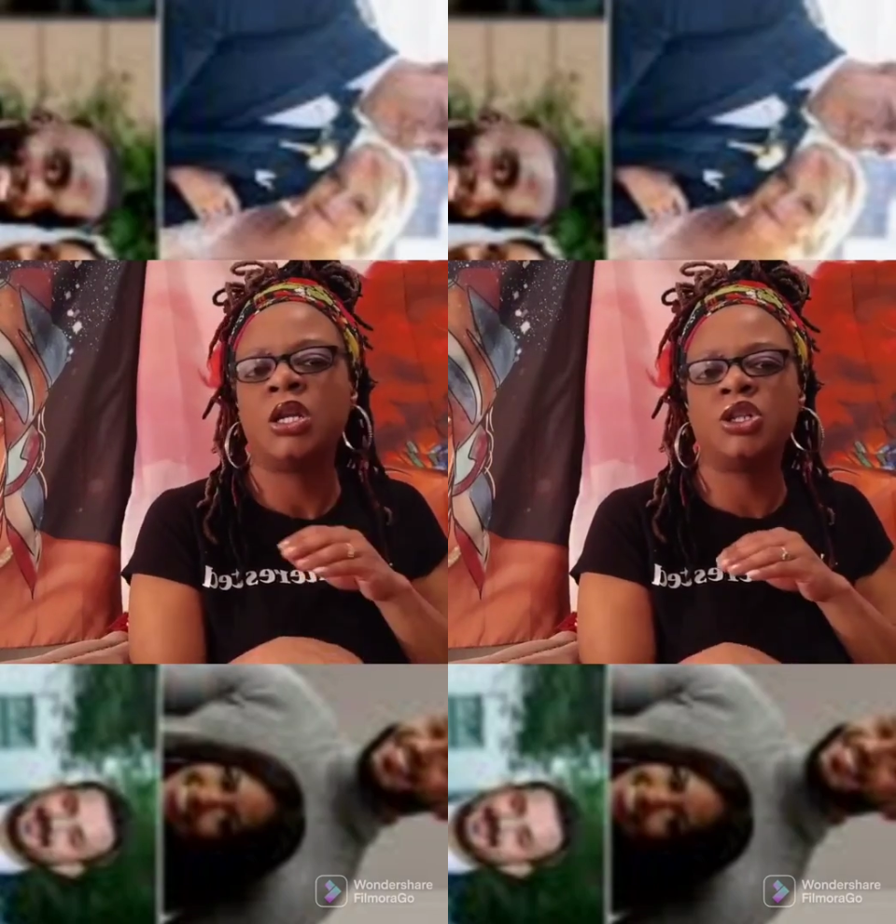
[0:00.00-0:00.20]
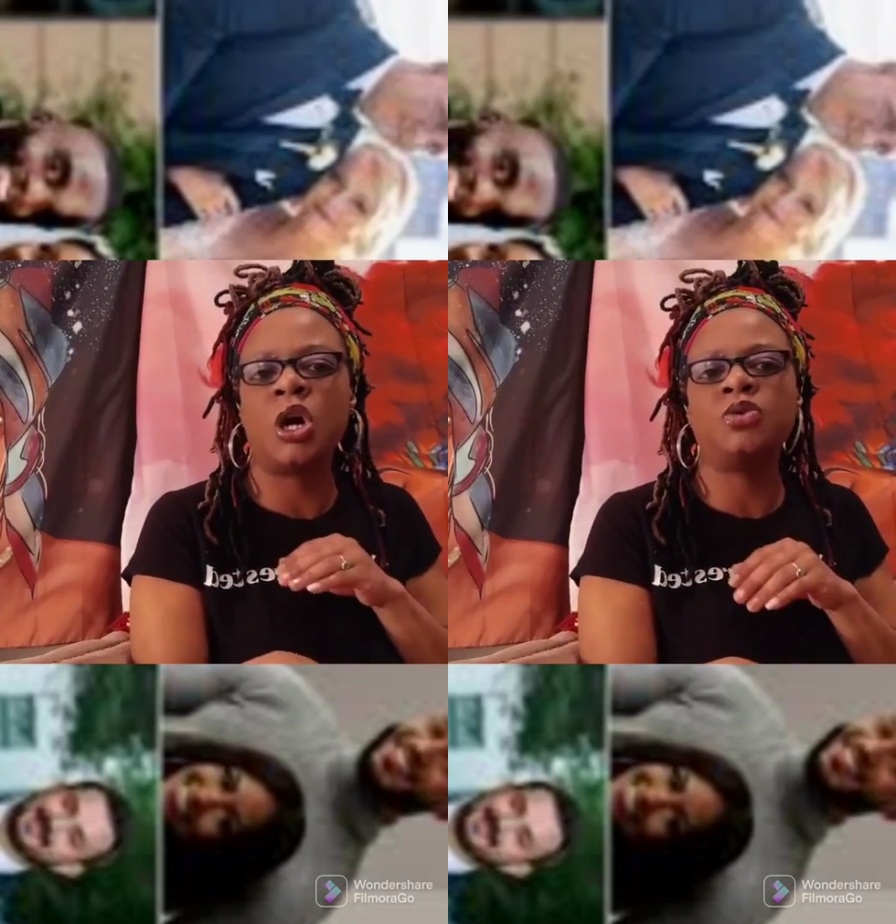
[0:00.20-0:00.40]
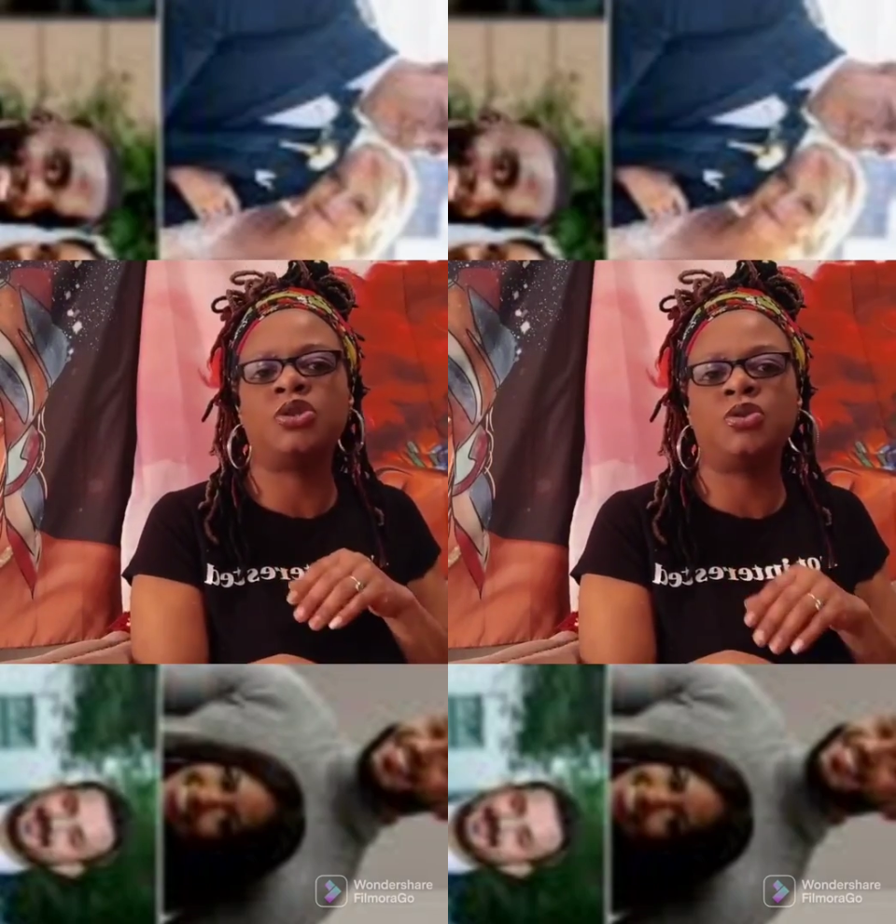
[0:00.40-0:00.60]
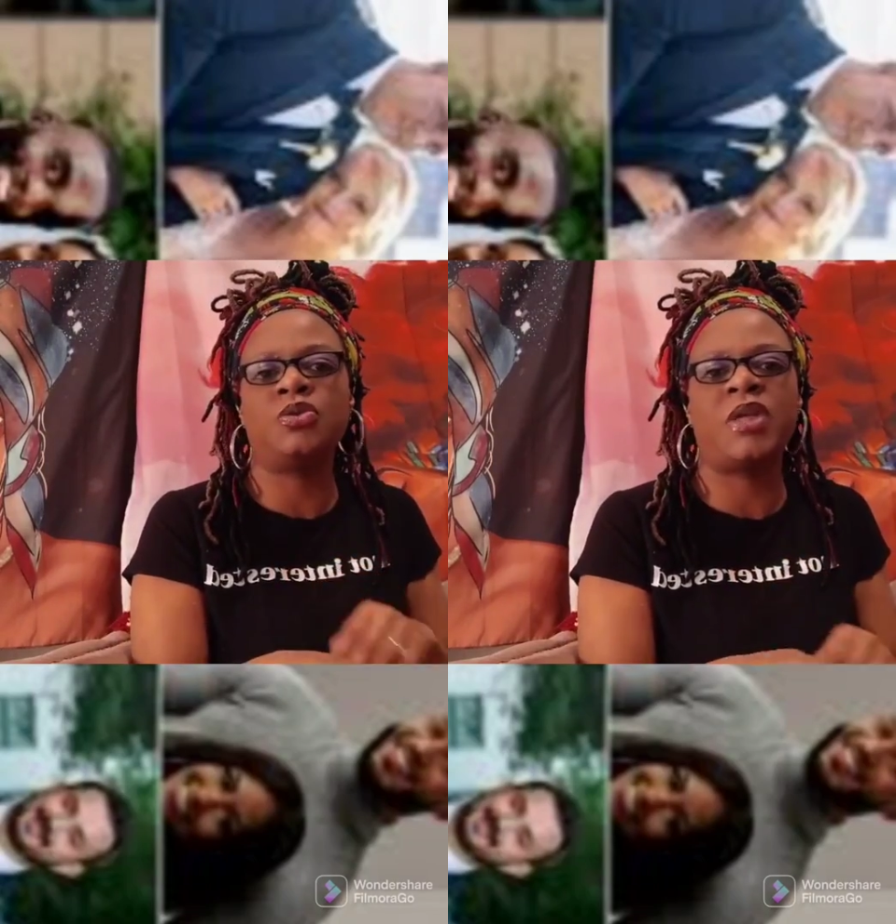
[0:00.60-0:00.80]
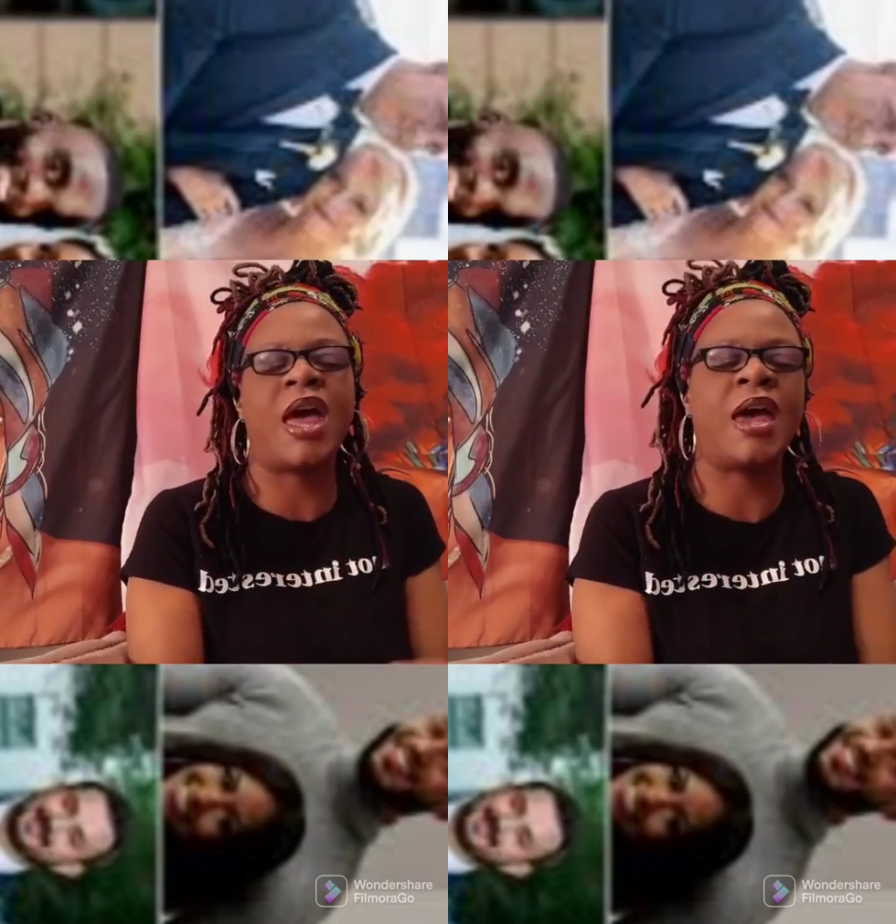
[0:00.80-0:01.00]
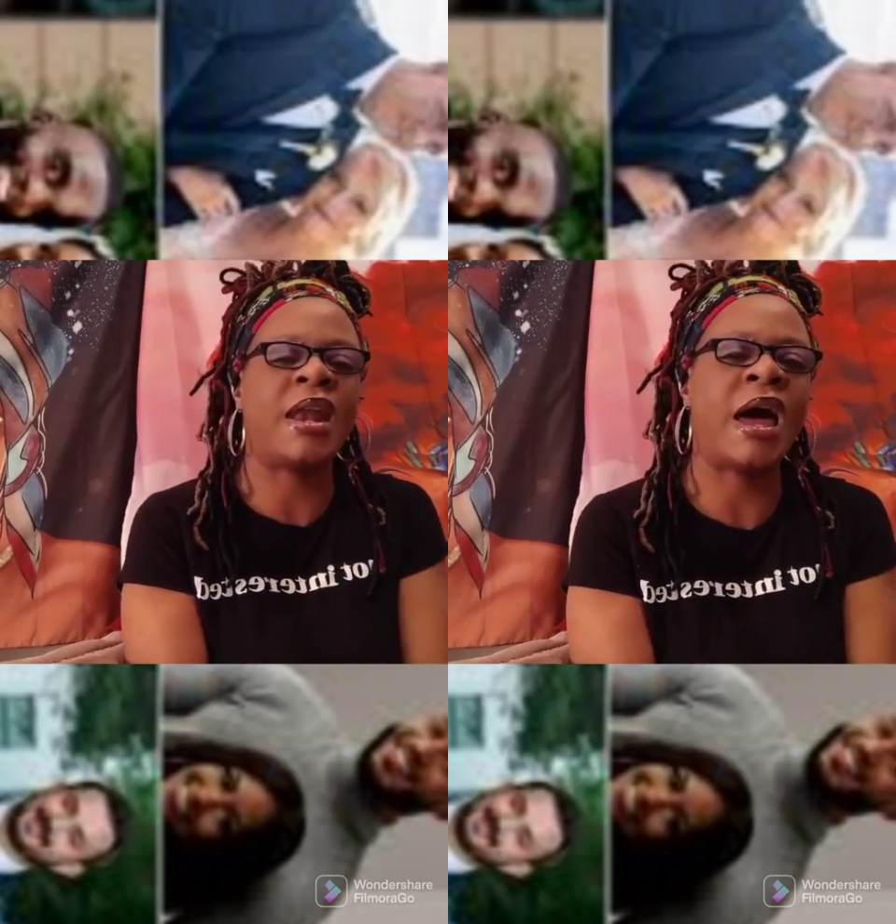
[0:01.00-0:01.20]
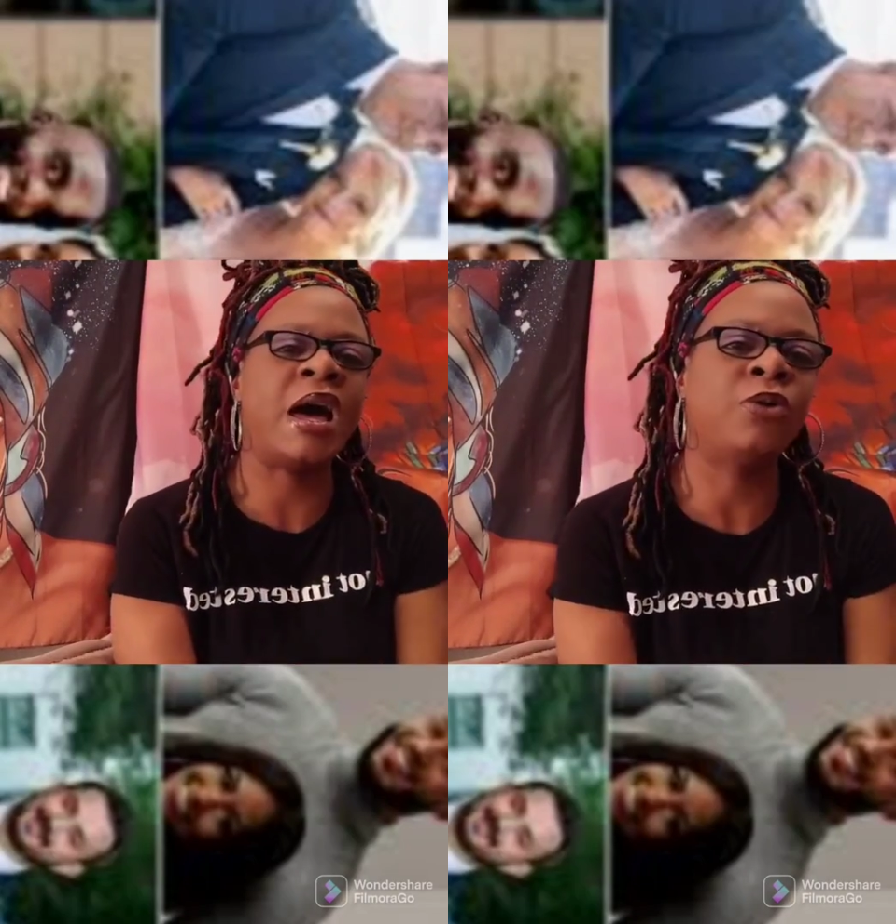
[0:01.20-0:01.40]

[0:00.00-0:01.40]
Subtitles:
Don't do that. And I,